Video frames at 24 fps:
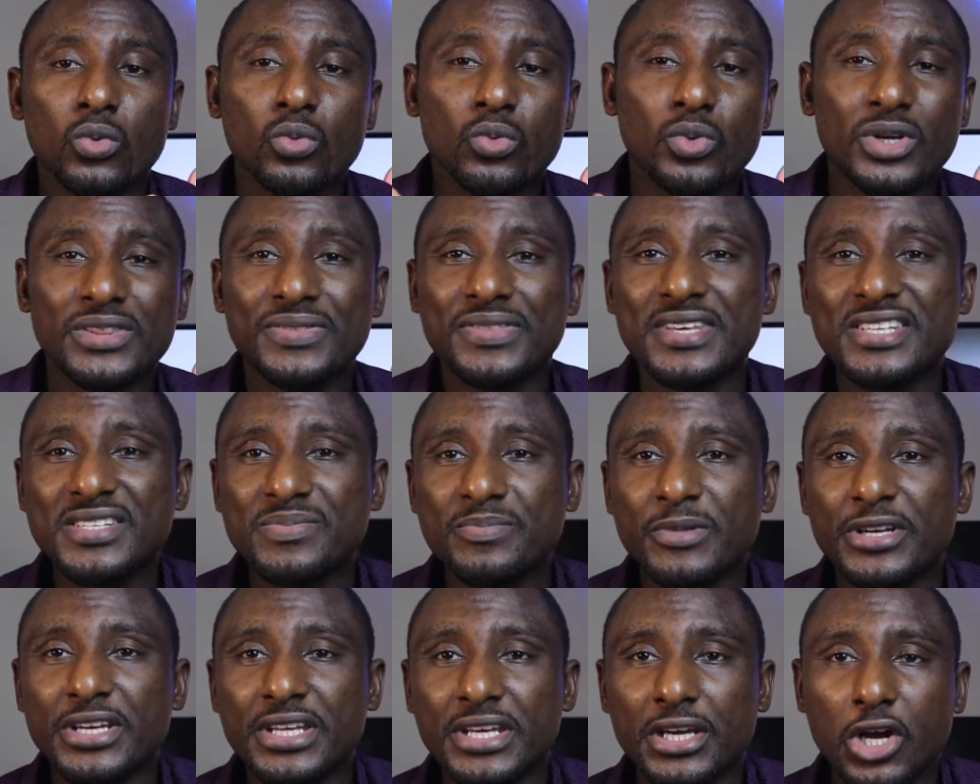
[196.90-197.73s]
With this
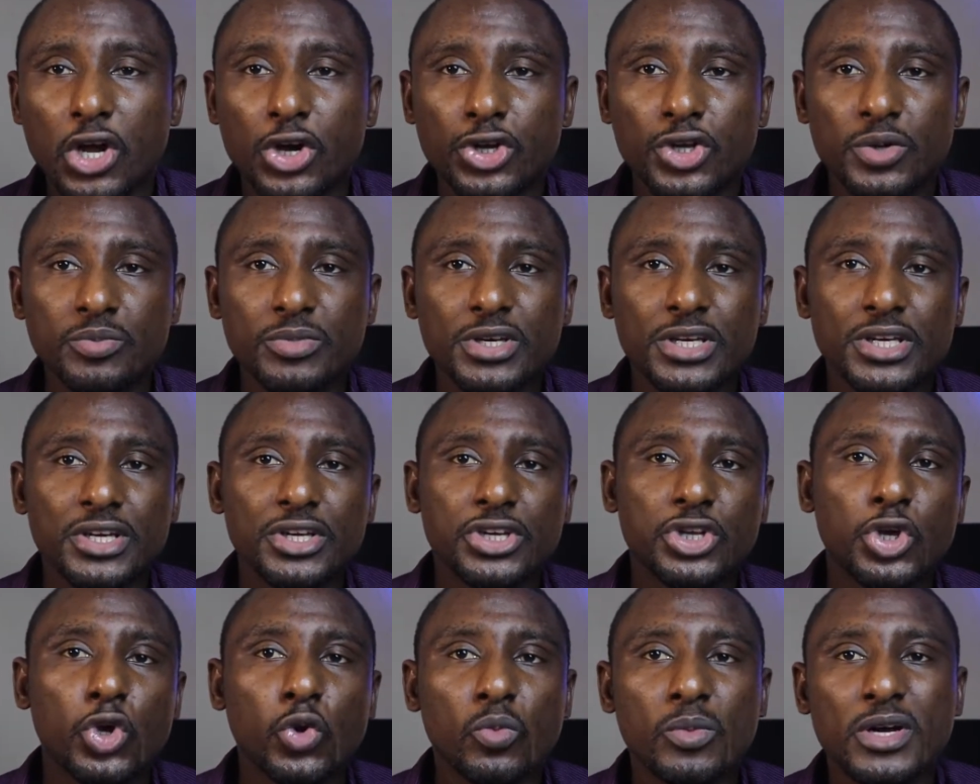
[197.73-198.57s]
money economy,
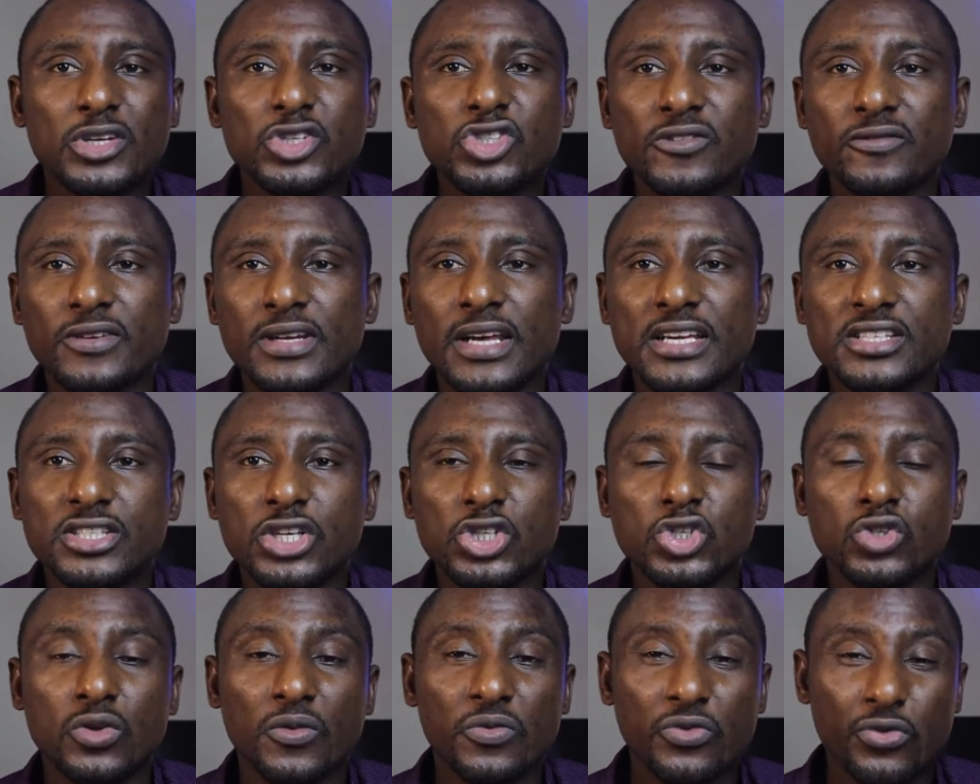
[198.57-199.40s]
the human
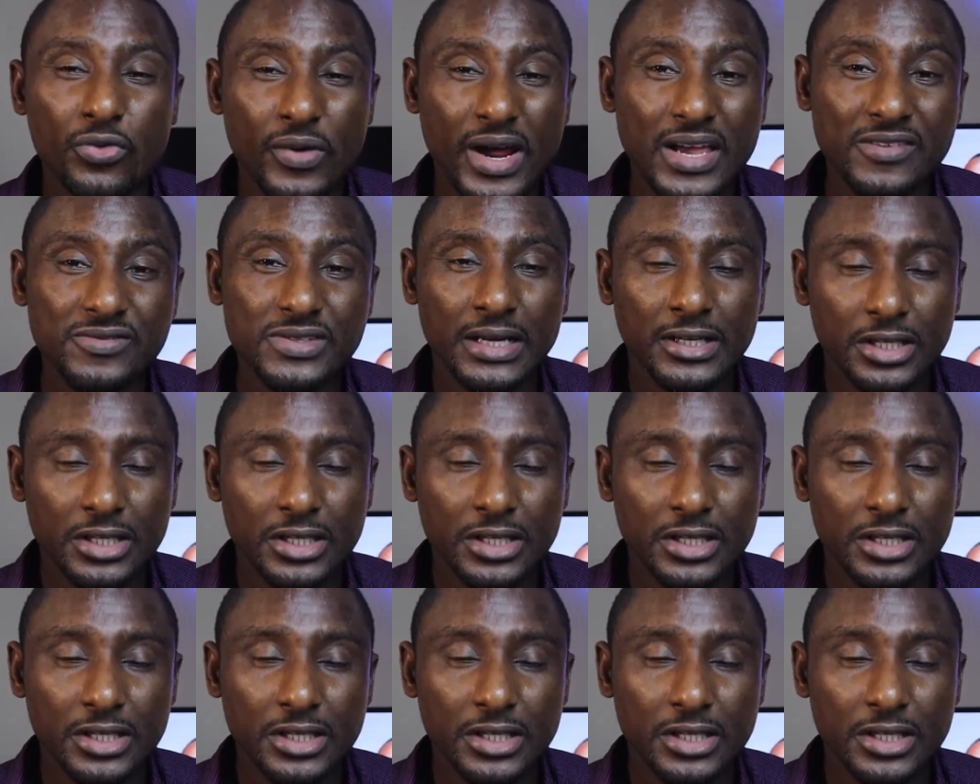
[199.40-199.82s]
civilization thrives